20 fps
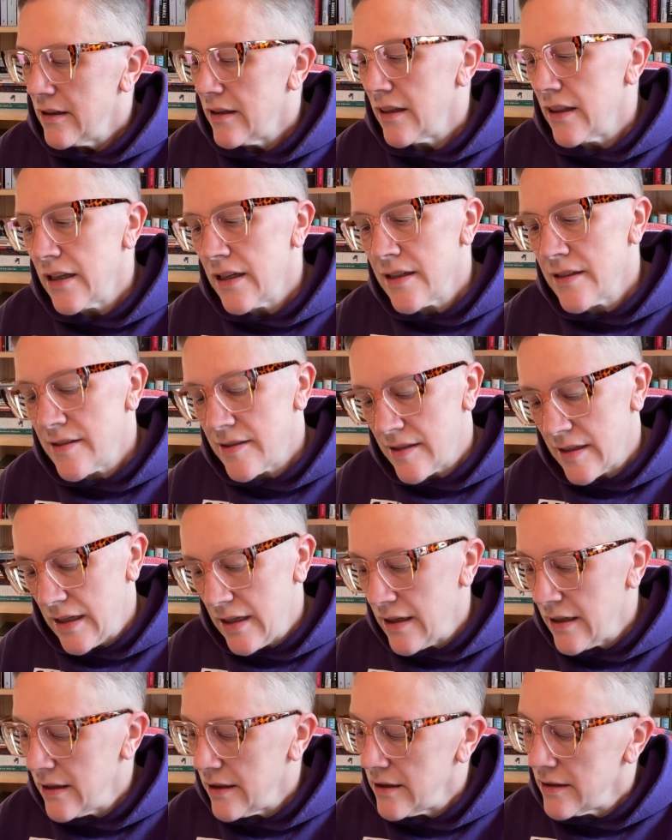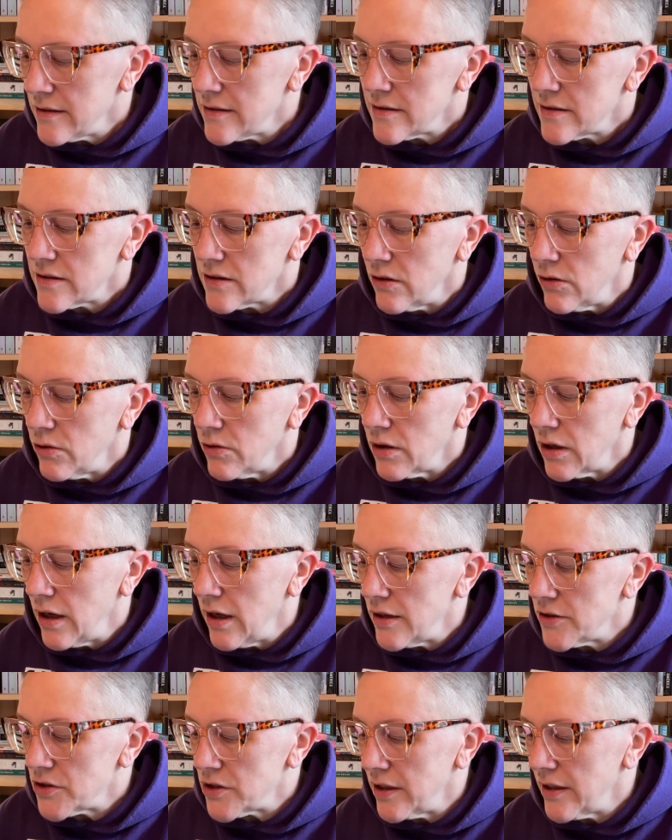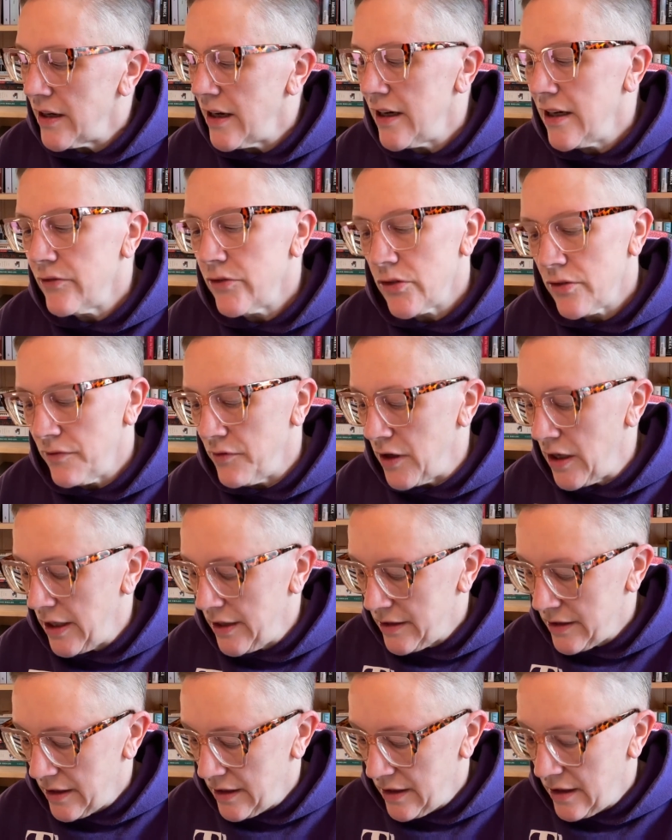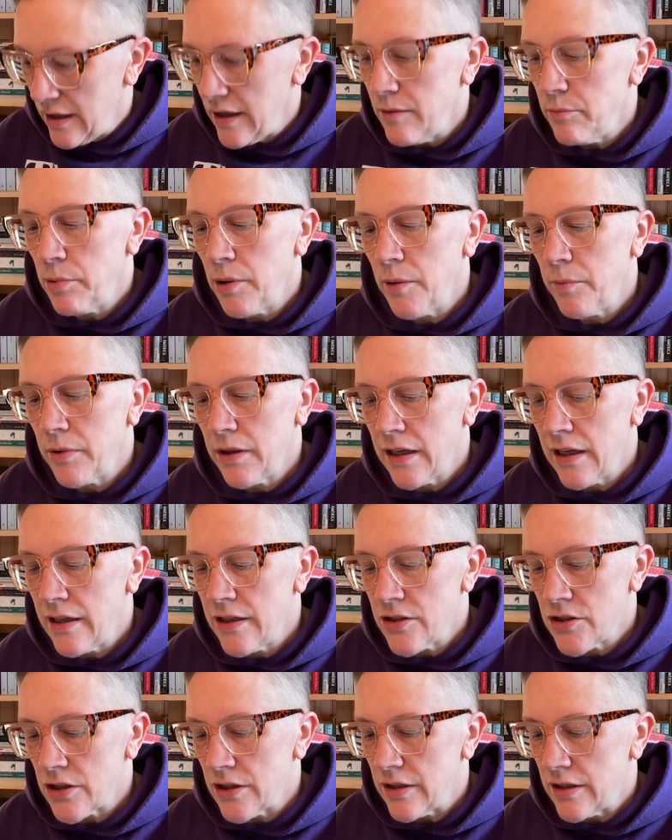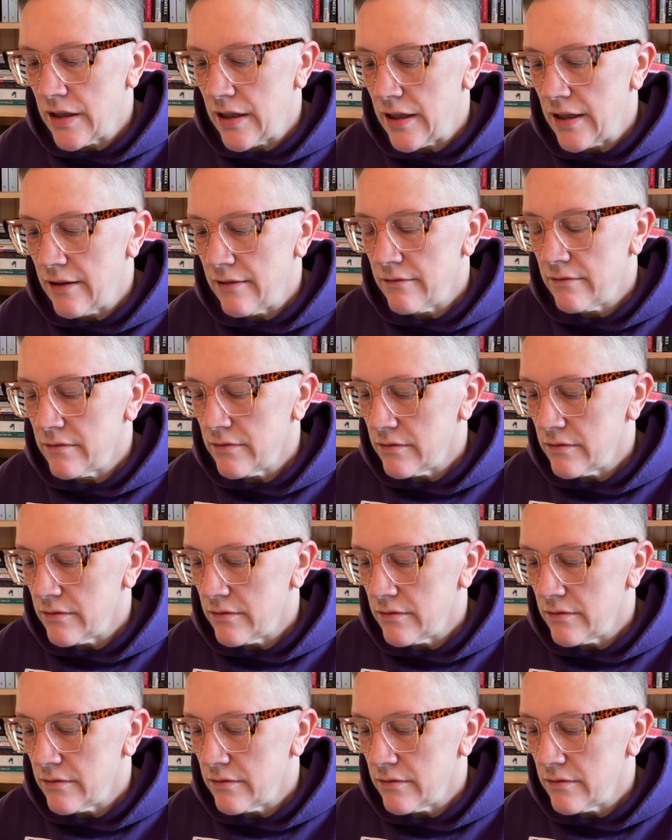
This is, oh gosh, I can't even find a publication date.